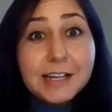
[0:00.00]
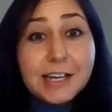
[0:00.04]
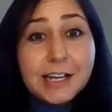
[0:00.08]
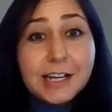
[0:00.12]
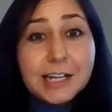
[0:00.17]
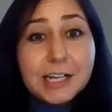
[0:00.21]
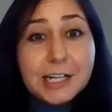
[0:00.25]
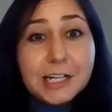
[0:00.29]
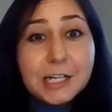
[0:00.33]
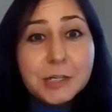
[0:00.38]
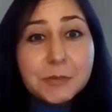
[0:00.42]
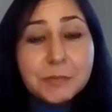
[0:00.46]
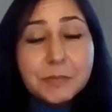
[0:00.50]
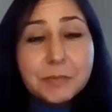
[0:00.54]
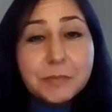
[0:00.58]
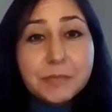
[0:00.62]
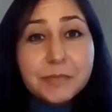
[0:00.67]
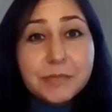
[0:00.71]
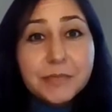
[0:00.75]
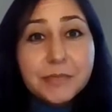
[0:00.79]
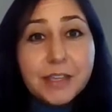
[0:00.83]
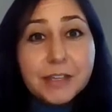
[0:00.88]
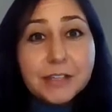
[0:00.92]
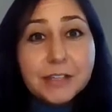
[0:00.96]

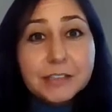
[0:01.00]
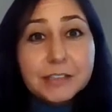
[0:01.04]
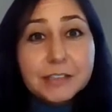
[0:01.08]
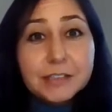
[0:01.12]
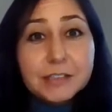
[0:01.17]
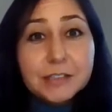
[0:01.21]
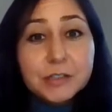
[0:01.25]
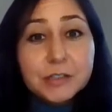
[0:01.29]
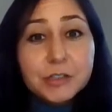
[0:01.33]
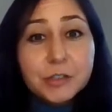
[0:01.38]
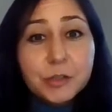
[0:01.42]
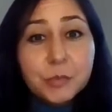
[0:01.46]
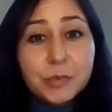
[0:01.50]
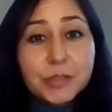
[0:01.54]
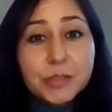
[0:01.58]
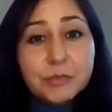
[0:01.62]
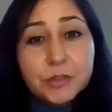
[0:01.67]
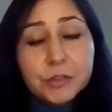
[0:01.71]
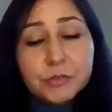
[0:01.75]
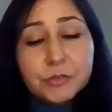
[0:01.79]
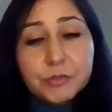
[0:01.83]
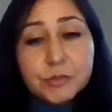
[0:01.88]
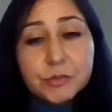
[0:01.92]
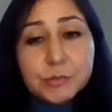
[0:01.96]
that we've
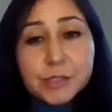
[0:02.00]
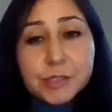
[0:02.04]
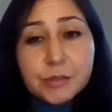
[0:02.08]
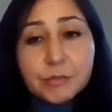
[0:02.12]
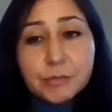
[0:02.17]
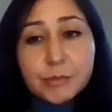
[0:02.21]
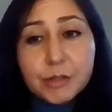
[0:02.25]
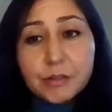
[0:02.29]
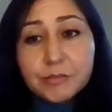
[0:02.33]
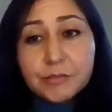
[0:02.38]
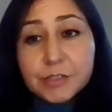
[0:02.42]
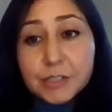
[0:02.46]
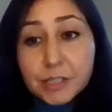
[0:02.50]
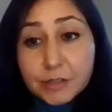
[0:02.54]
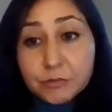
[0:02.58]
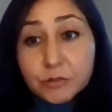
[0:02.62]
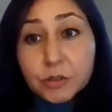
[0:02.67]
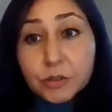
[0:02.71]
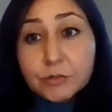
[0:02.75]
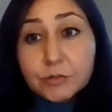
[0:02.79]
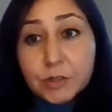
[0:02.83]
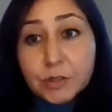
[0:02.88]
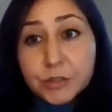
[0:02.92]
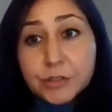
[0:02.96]
heard from
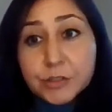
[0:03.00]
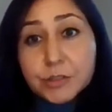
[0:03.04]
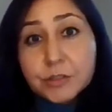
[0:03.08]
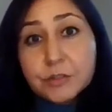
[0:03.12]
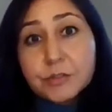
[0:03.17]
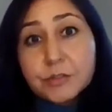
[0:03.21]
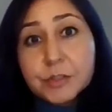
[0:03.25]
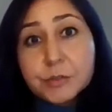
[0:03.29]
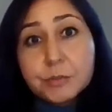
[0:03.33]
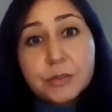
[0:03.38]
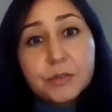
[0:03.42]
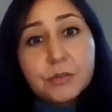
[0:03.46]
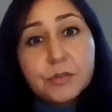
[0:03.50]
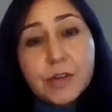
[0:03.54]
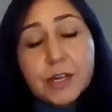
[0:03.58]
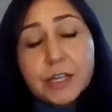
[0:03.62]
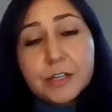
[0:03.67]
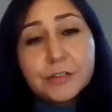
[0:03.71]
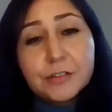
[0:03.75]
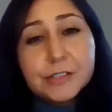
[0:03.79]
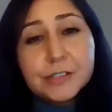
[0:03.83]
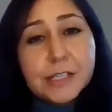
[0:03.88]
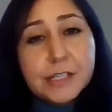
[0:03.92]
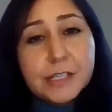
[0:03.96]
several of our service
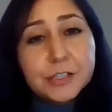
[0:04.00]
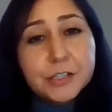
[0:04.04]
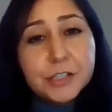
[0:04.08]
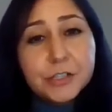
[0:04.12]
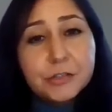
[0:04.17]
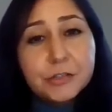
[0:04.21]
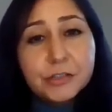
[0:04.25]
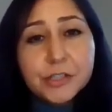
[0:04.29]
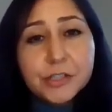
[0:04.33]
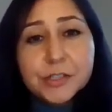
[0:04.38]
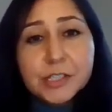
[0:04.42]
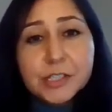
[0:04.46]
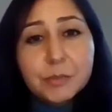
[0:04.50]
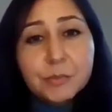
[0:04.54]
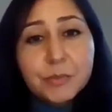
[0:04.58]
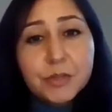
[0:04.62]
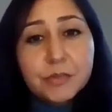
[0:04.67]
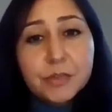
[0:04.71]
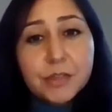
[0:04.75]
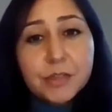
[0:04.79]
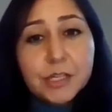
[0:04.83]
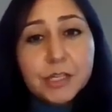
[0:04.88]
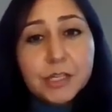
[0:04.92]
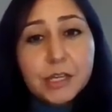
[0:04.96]
providers that just some
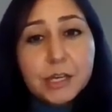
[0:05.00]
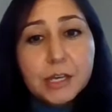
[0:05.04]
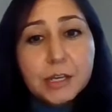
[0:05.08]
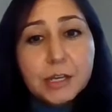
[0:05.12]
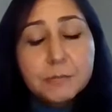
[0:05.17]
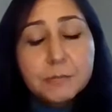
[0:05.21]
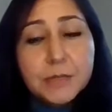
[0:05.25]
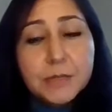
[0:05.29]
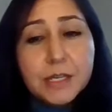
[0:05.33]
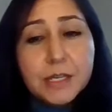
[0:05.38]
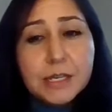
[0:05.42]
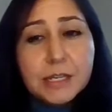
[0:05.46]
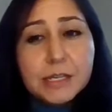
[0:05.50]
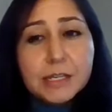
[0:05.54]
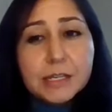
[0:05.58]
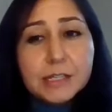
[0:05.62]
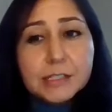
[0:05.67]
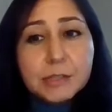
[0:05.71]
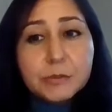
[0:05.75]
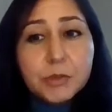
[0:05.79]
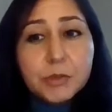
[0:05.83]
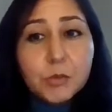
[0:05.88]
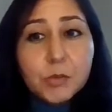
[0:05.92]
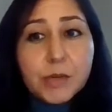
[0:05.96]
of the
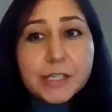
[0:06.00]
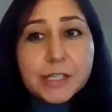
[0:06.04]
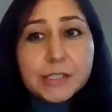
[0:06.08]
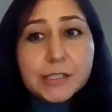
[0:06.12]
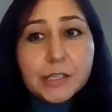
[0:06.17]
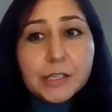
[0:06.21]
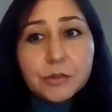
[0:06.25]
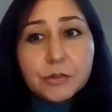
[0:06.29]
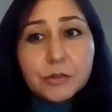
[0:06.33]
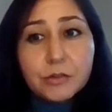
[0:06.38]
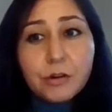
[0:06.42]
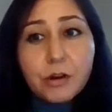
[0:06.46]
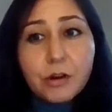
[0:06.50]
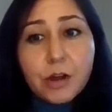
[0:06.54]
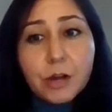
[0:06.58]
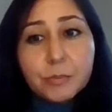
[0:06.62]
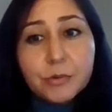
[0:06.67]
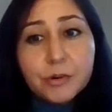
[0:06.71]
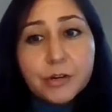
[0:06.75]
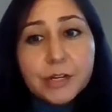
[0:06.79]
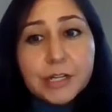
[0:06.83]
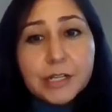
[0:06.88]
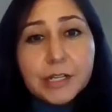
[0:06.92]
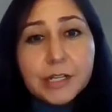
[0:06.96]
ways that they're
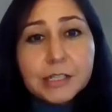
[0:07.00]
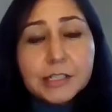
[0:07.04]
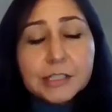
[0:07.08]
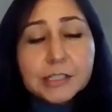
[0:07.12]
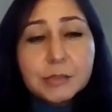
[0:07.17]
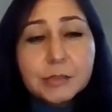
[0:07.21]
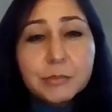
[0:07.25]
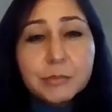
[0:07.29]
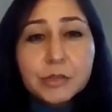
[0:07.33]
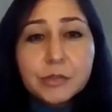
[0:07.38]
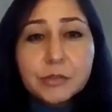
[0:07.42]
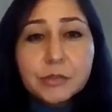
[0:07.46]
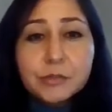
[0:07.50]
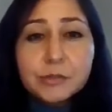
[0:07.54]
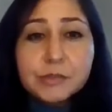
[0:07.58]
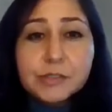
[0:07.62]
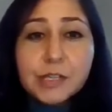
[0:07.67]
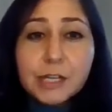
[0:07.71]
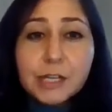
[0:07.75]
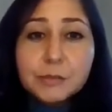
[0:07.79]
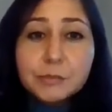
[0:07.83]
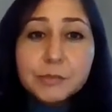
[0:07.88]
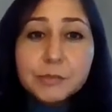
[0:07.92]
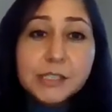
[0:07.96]
operating, some of those
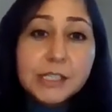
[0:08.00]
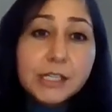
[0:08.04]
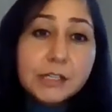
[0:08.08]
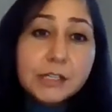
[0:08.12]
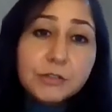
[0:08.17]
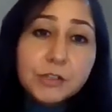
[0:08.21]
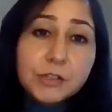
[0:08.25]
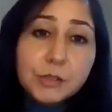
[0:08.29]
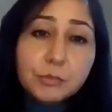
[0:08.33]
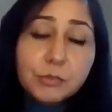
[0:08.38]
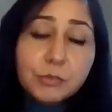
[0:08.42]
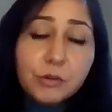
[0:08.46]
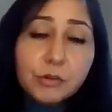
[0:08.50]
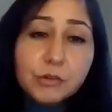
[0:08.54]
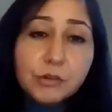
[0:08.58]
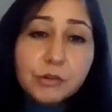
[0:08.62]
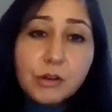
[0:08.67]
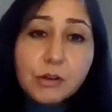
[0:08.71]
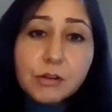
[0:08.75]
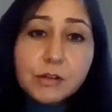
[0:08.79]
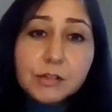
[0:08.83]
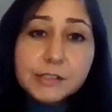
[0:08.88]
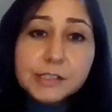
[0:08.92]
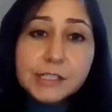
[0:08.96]
safety
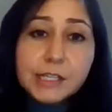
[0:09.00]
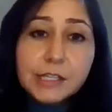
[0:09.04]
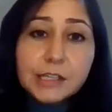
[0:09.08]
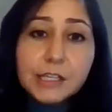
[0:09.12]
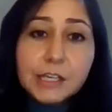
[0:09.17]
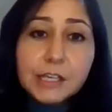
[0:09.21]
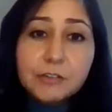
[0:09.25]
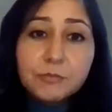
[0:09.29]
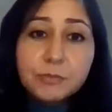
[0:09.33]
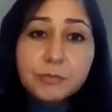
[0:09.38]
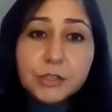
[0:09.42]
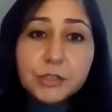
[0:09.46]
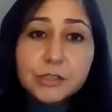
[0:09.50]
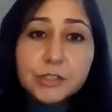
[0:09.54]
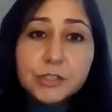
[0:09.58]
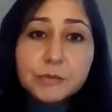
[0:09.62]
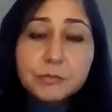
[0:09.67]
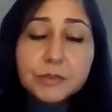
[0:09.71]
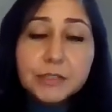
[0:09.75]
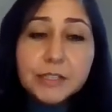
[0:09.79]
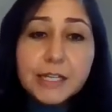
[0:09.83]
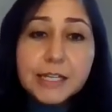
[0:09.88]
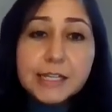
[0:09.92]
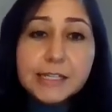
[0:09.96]
protocols that they've put in
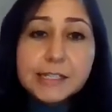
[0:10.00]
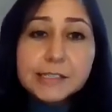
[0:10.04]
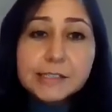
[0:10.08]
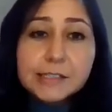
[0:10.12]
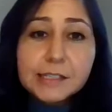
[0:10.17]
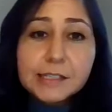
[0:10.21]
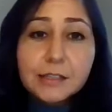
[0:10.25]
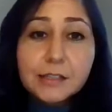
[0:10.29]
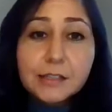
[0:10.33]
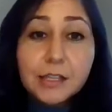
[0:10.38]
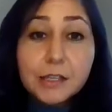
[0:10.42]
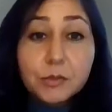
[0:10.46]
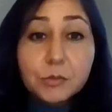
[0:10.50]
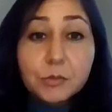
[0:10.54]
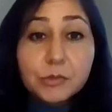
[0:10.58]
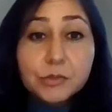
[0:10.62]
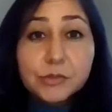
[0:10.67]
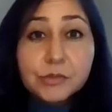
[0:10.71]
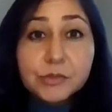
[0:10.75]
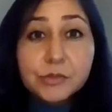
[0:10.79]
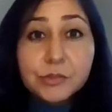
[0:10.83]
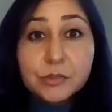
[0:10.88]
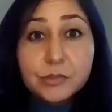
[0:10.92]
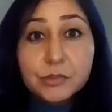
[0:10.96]
place, that they will
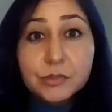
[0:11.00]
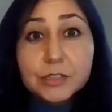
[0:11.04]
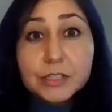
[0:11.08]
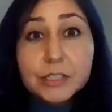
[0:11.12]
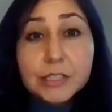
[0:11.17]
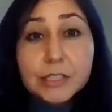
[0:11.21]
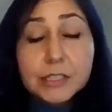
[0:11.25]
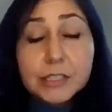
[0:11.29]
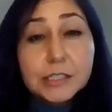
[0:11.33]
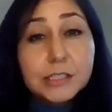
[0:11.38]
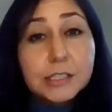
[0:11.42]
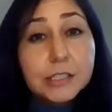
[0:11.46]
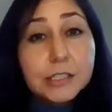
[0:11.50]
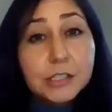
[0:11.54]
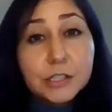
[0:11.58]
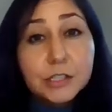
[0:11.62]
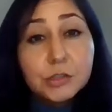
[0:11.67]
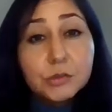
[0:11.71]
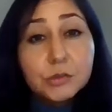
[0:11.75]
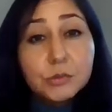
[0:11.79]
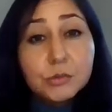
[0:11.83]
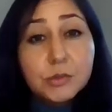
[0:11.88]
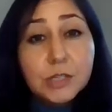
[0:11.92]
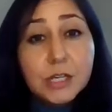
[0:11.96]
certainly
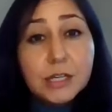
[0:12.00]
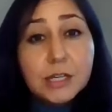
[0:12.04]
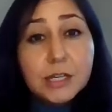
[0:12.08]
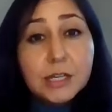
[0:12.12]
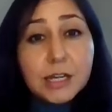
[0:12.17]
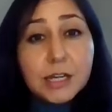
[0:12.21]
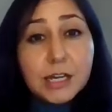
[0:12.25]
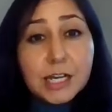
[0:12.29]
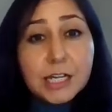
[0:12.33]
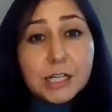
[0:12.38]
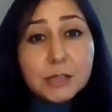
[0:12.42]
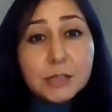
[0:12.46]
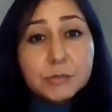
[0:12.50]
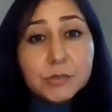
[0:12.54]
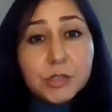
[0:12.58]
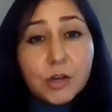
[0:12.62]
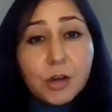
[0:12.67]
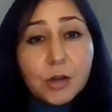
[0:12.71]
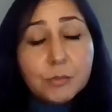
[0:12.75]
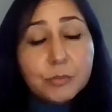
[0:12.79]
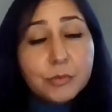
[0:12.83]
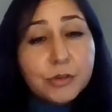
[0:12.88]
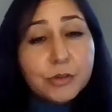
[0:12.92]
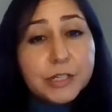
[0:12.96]
continue to
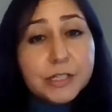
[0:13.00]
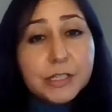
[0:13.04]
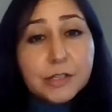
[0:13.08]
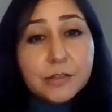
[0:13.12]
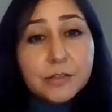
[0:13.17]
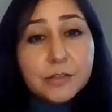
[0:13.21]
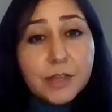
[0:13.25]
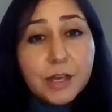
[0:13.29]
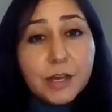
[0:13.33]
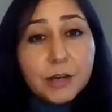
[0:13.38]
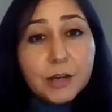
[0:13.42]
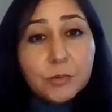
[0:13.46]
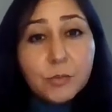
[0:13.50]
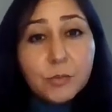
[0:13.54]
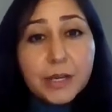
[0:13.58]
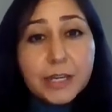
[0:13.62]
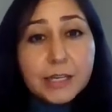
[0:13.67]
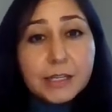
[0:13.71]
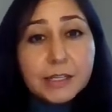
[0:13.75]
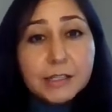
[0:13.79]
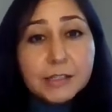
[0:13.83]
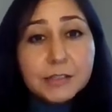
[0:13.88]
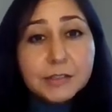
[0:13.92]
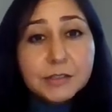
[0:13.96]
operate in that
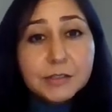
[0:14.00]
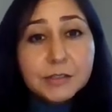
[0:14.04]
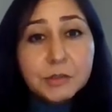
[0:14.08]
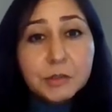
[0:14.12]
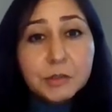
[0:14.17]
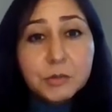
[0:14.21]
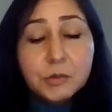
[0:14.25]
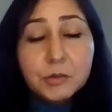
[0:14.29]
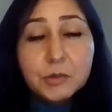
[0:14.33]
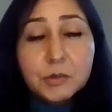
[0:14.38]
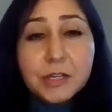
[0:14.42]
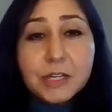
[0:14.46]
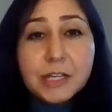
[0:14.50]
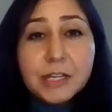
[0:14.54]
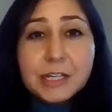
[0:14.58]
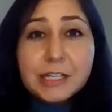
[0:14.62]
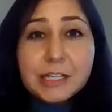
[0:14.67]
way. So,